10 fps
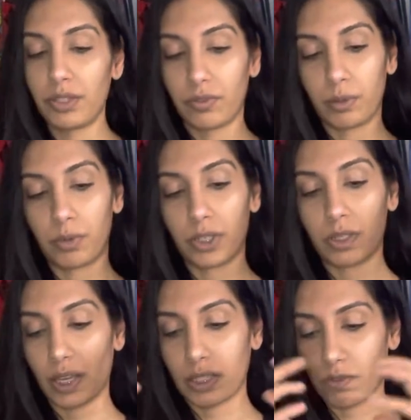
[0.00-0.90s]
different
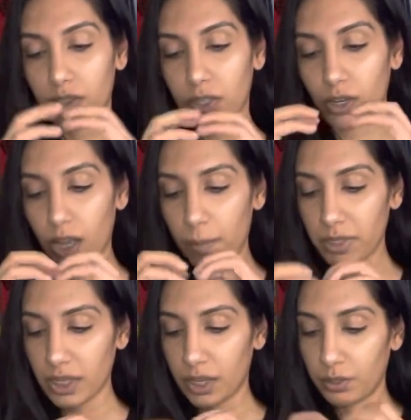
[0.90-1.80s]
perspectives and you're
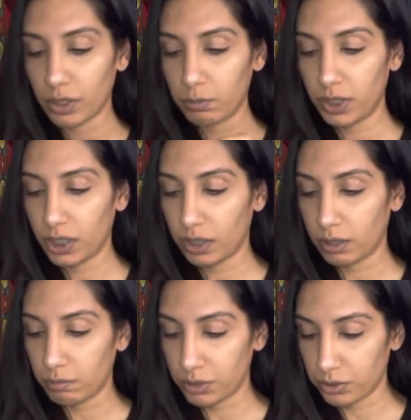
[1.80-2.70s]
coming together, you're meeting in the
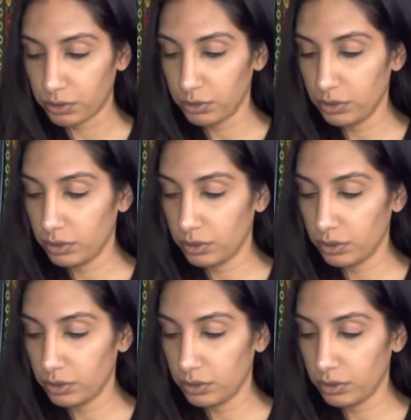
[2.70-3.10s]
middle.